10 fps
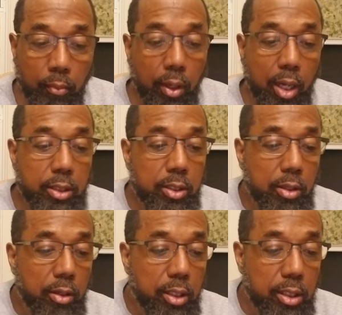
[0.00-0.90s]
I just
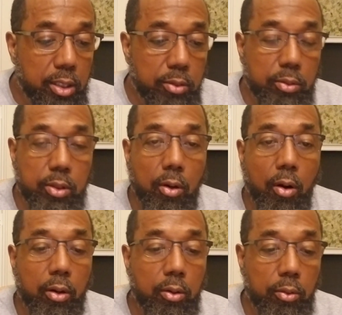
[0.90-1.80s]
thought that this was an
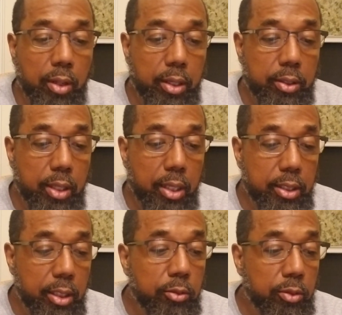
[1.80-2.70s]
article that's
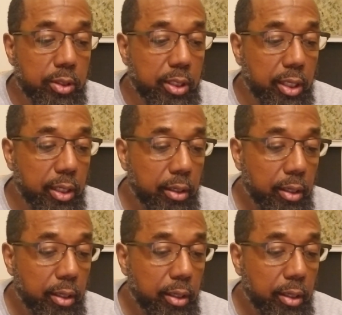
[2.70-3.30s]
interesting